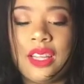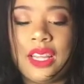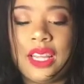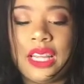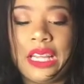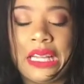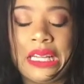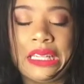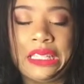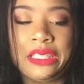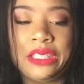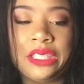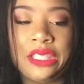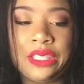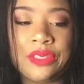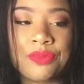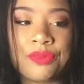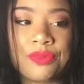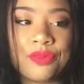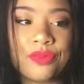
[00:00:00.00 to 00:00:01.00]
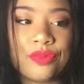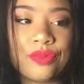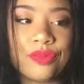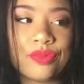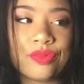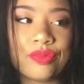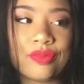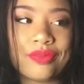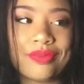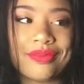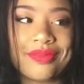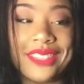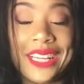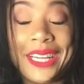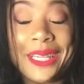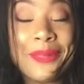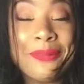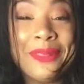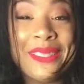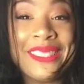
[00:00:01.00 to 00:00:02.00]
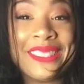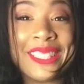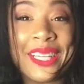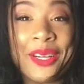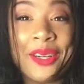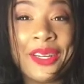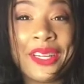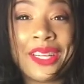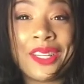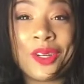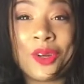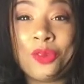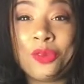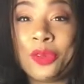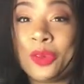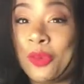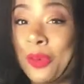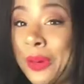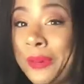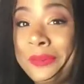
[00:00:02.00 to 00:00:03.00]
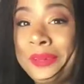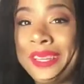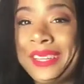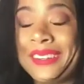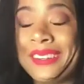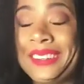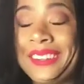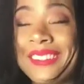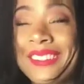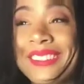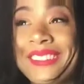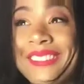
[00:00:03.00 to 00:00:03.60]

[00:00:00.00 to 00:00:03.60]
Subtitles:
And that can be scary and overwhelming